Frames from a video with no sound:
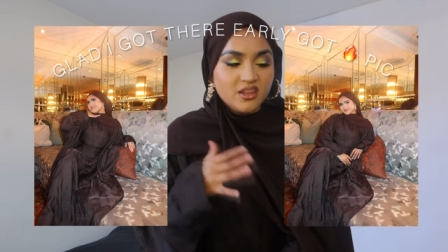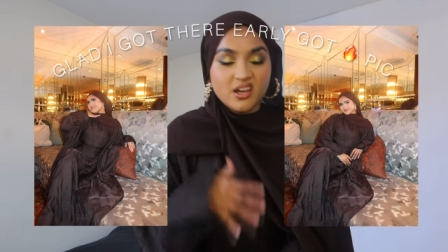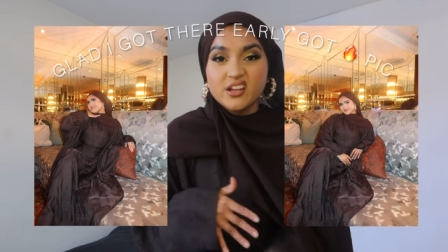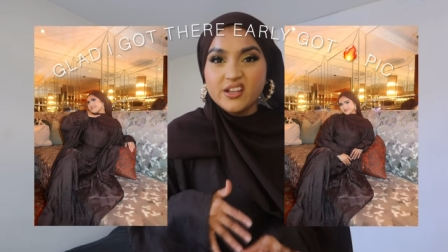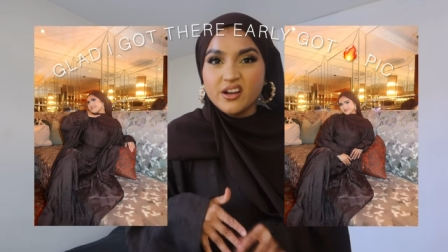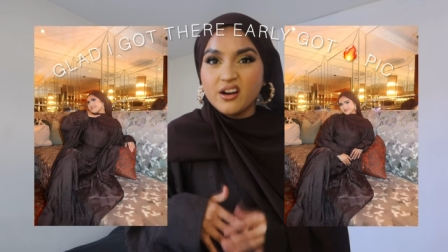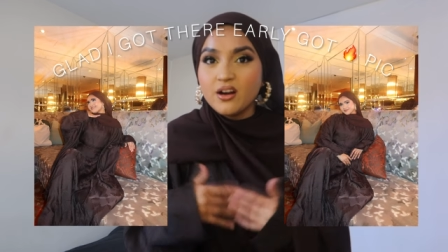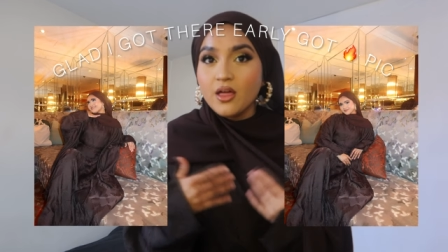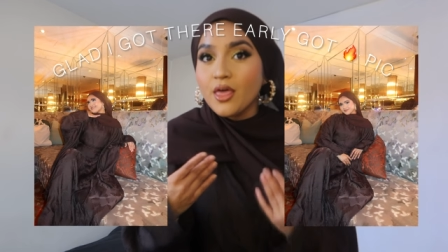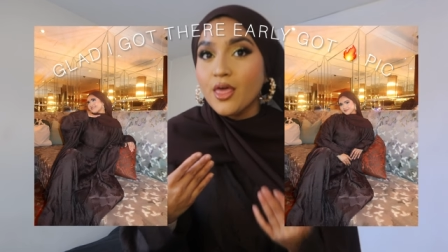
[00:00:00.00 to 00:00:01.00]
The
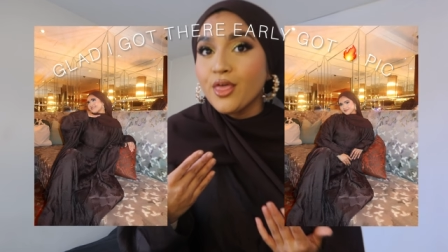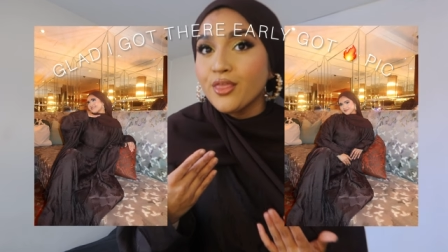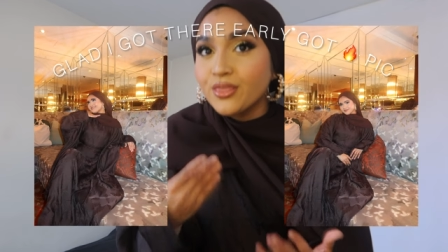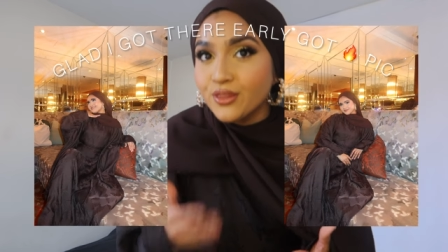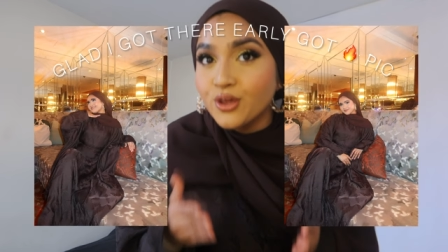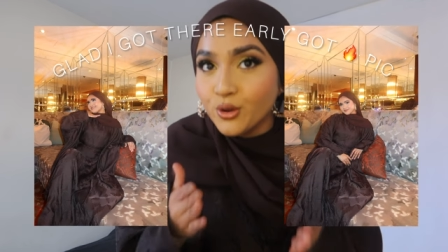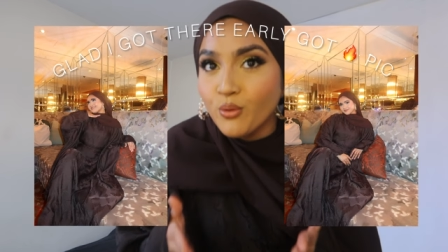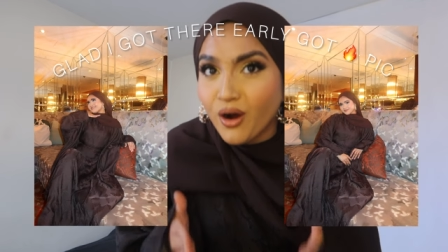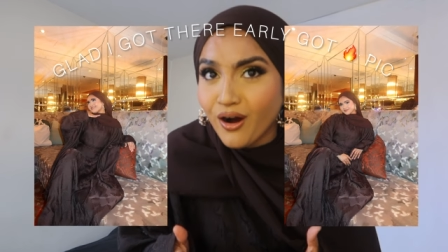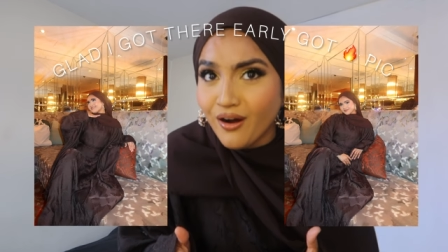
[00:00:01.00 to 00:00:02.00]
earlier
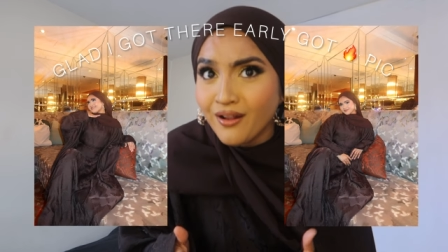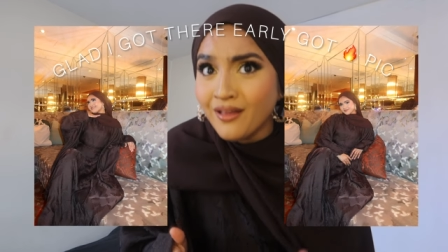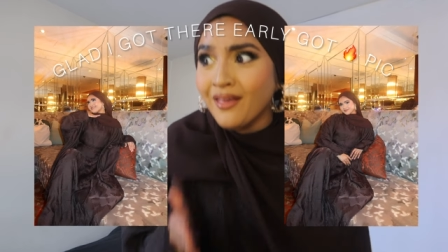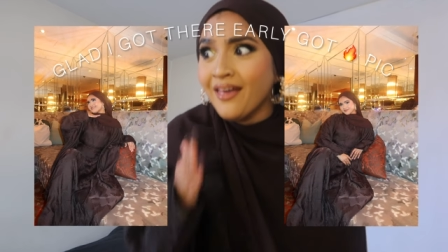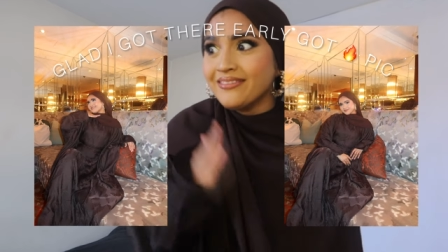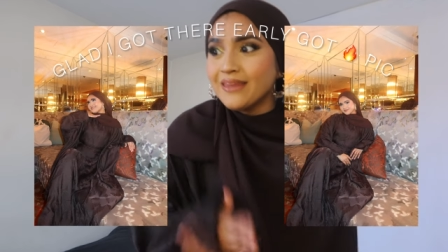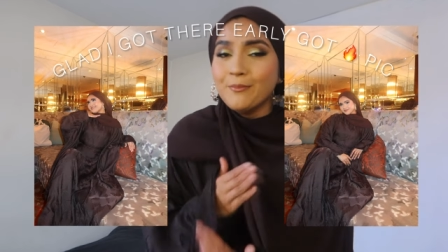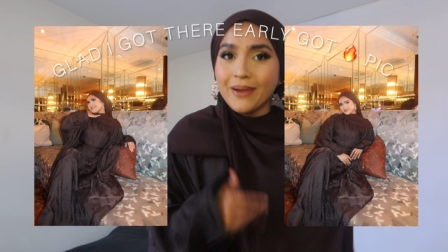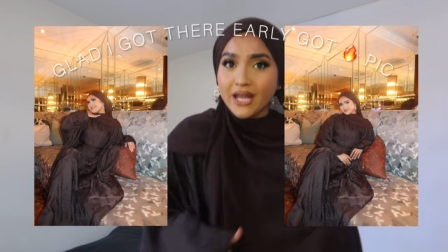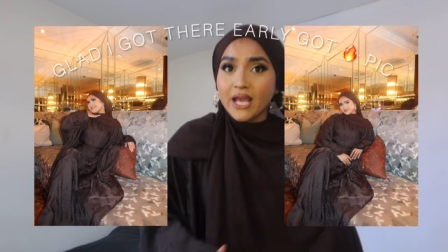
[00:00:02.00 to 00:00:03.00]
you are, the
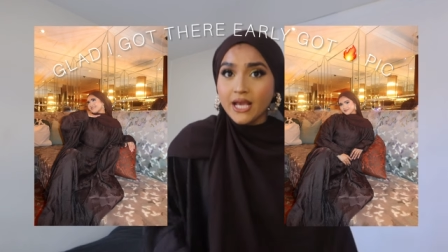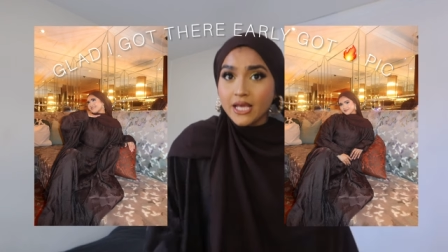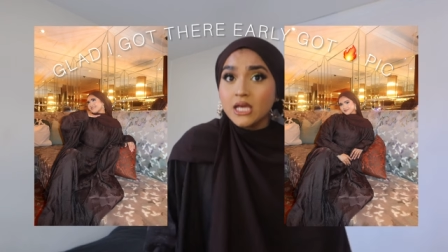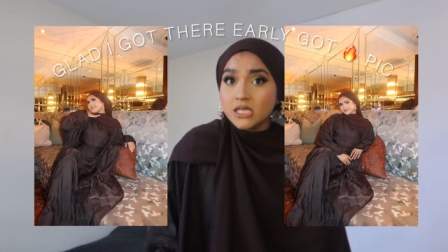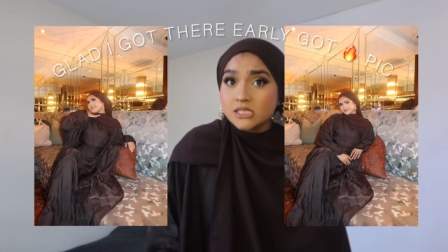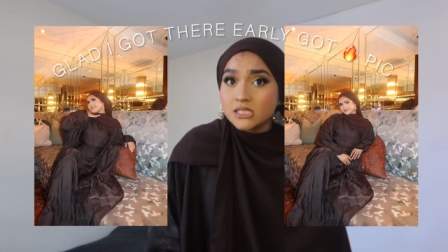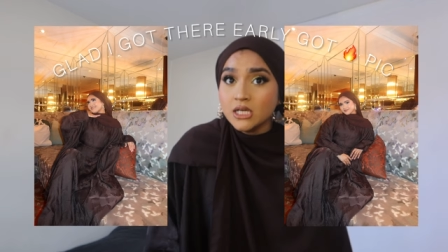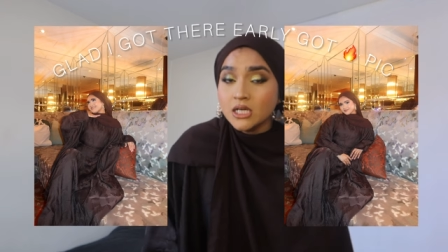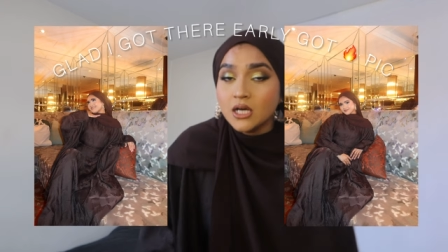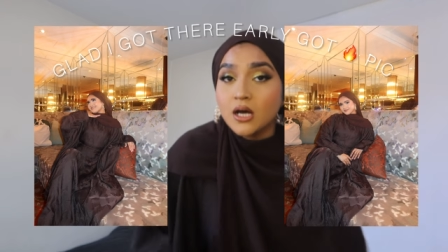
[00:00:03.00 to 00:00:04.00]
better it is.
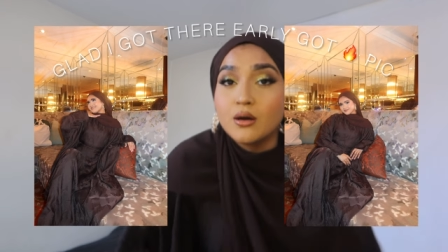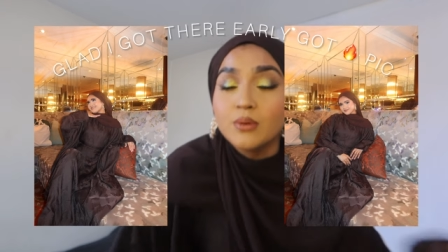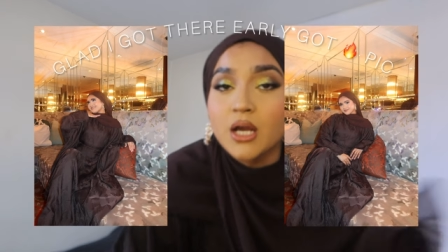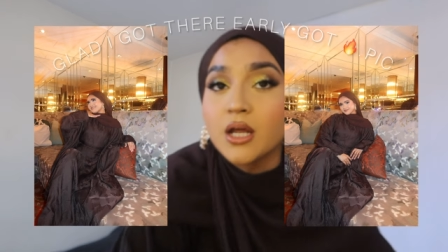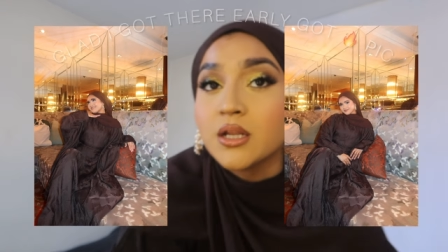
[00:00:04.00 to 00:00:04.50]
Oh my god,